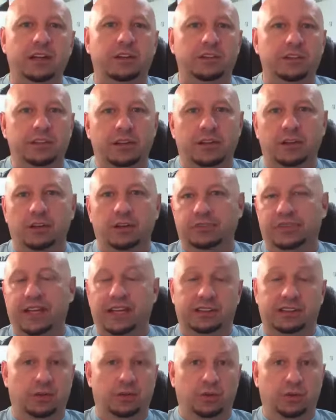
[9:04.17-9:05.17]
you know,
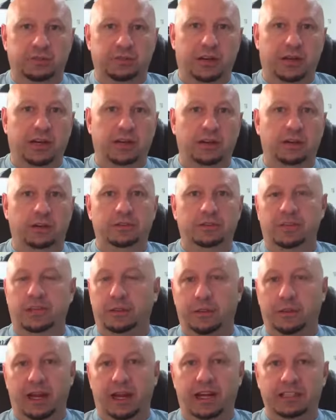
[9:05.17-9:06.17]
death do us part type
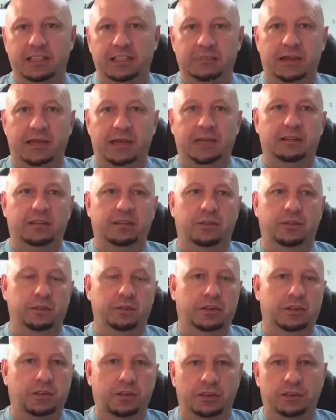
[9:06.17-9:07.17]
of aspect through
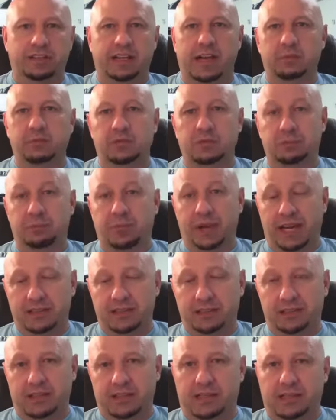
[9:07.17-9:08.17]
the good times and
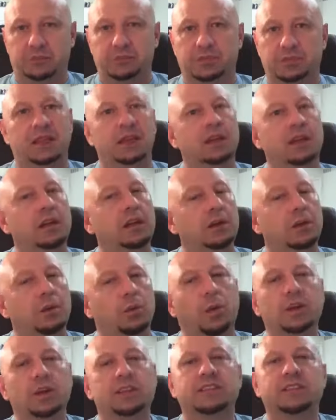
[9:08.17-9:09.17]
bad times.
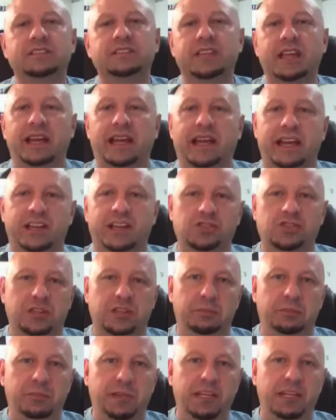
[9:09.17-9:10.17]
What does that actually
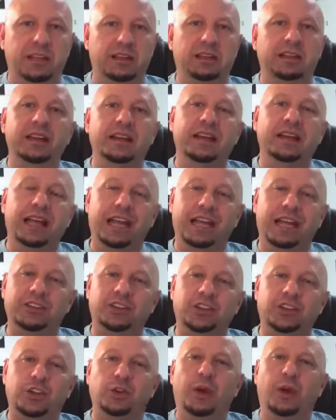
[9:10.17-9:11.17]
mean? And
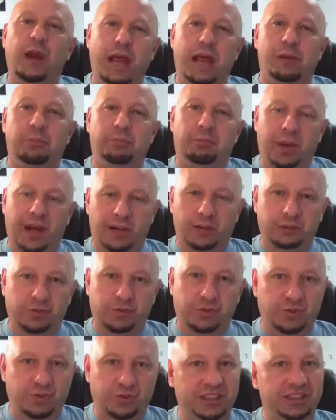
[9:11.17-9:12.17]
do you have
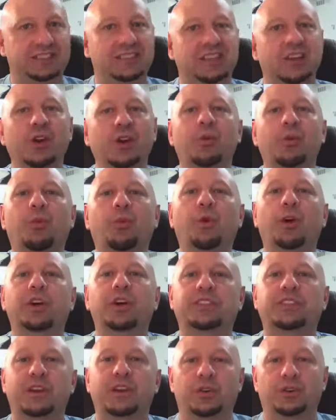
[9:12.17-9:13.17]
boundaries
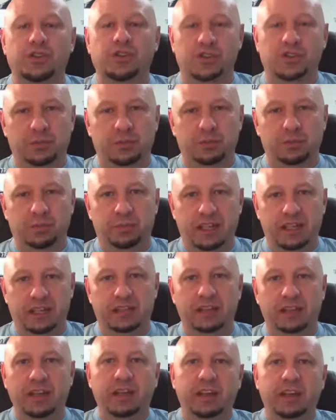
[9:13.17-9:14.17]
what those should
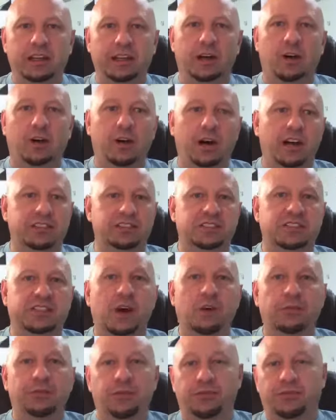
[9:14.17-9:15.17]
be? You know, a
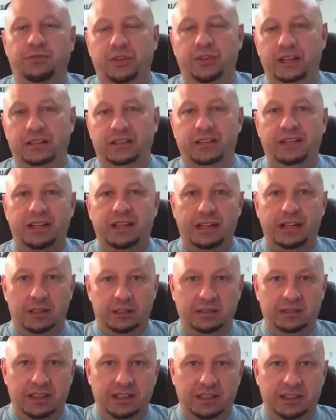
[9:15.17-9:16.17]
self inflicted
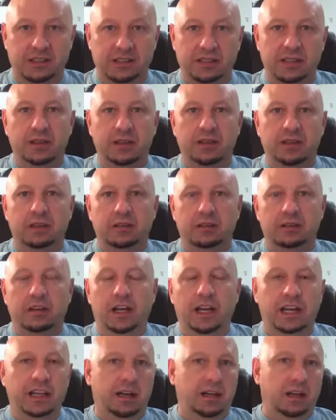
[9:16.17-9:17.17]
illness,
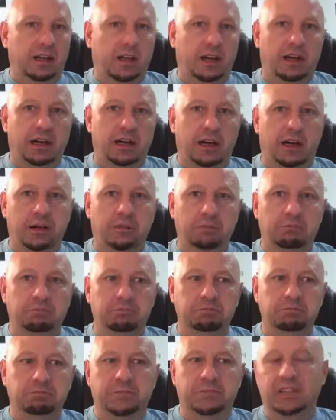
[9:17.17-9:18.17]
like, um,
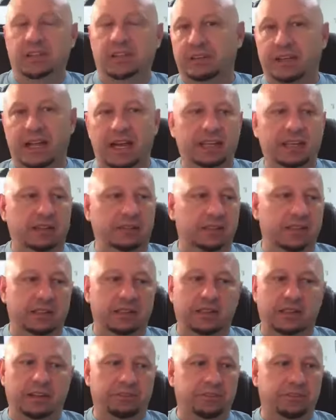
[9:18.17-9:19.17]
you know, not even
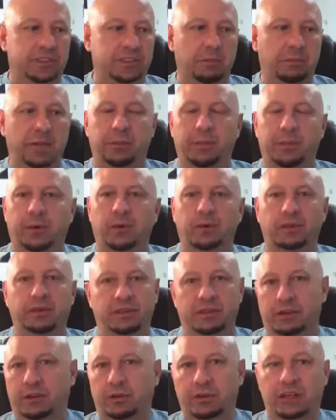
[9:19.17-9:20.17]
if some people,
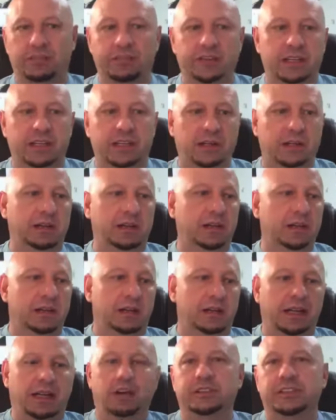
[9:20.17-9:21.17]
you know, even a
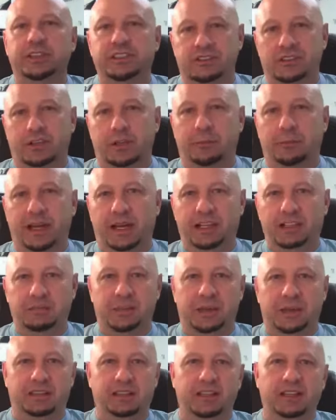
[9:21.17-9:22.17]
illness type
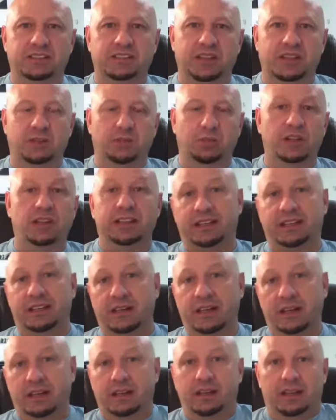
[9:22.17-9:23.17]
aspect, is it really
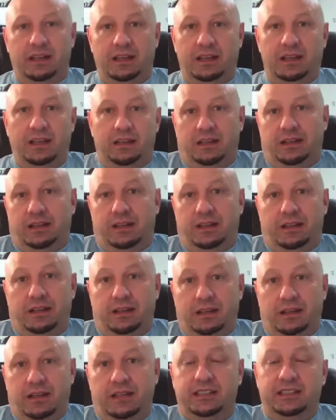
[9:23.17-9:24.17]

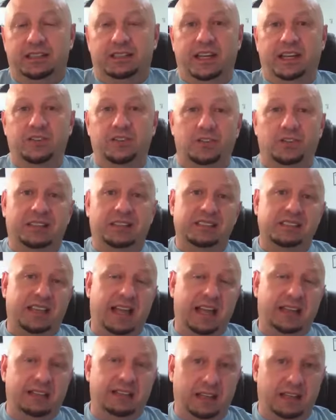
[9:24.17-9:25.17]
an addiction? Is
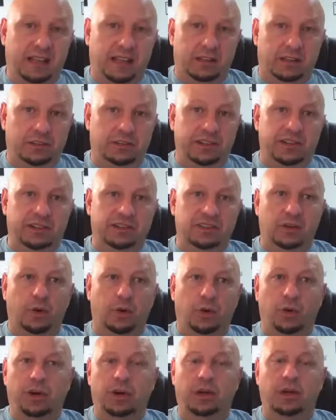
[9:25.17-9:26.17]
that an illness?
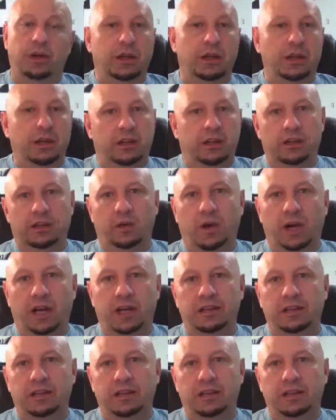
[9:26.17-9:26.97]
Or, you know what?